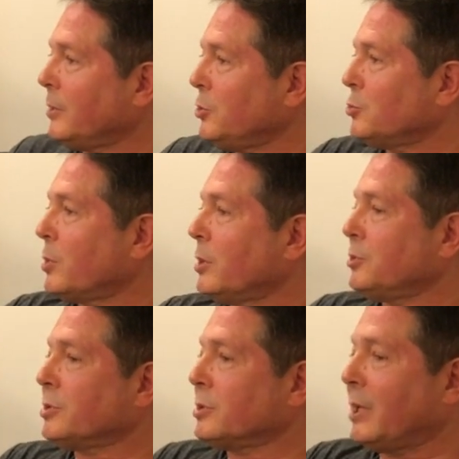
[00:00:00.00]
use
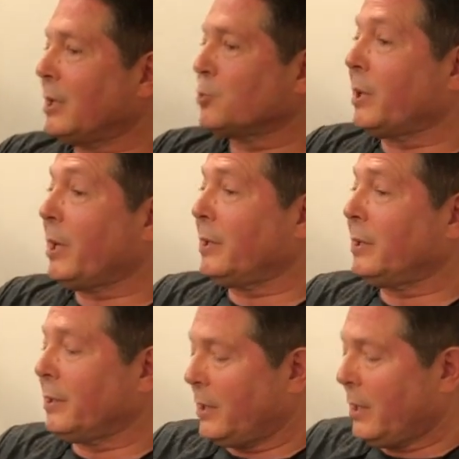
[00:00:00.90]
crutches, and that's what I
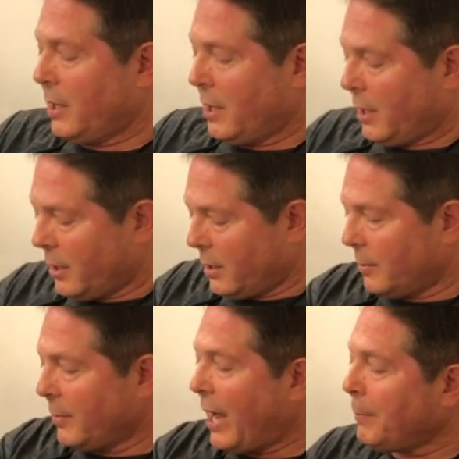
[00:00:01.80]
did.
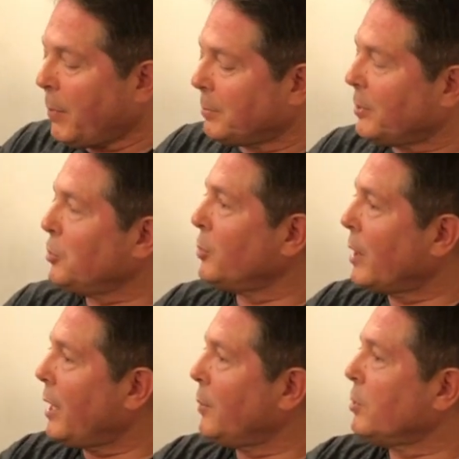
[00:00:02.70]
I bumped into
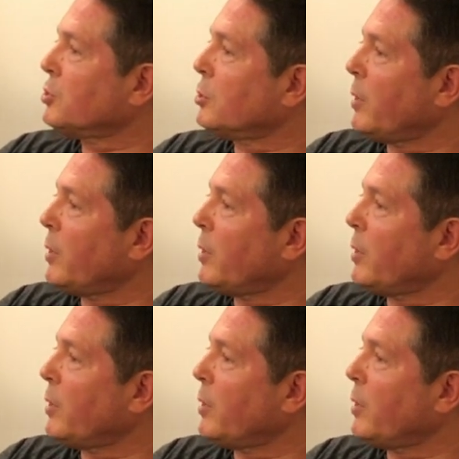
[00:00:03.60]
a guy once at a